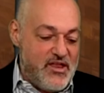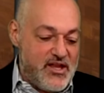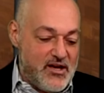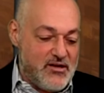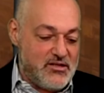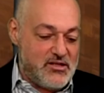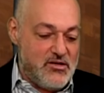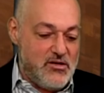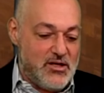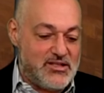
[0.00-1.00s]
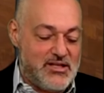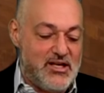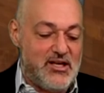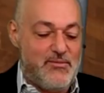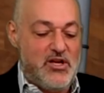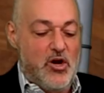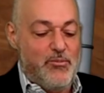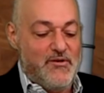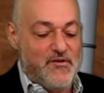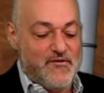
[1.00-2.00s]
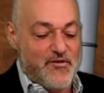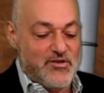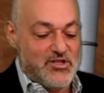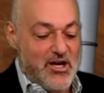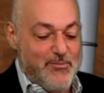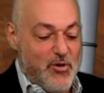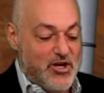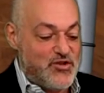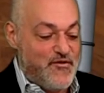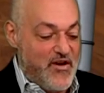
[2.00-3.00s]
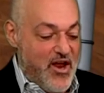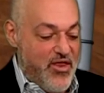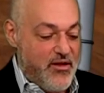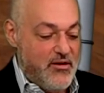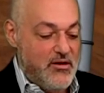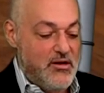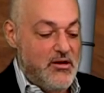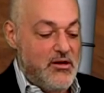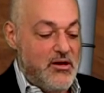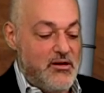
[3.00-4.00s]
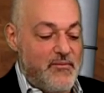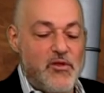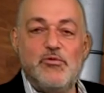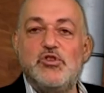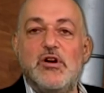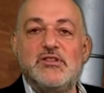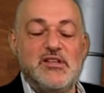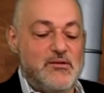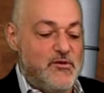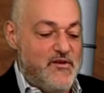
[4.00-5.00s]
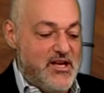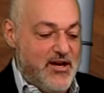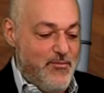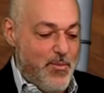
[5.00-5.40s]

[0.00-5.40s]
theaters in New York City are going to be open for the first time March 5th. Would you go see the movie now?